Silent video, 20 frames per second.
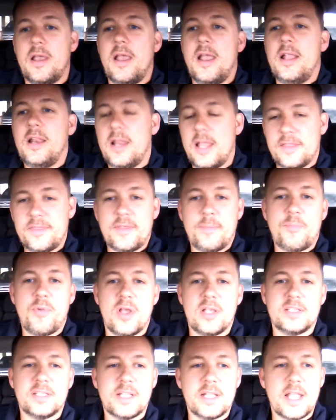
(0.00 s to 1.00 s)
And let the
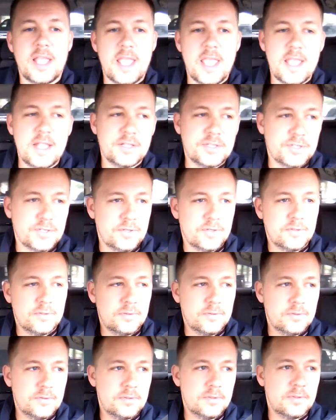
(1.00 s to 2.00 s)
president answer.
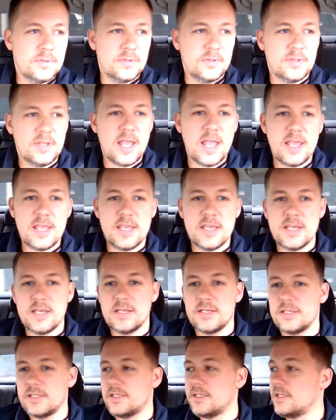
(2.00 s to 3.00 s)
That
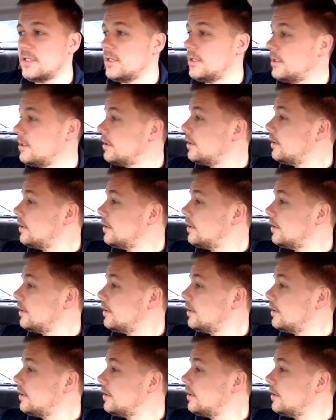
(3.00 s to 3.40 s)
is,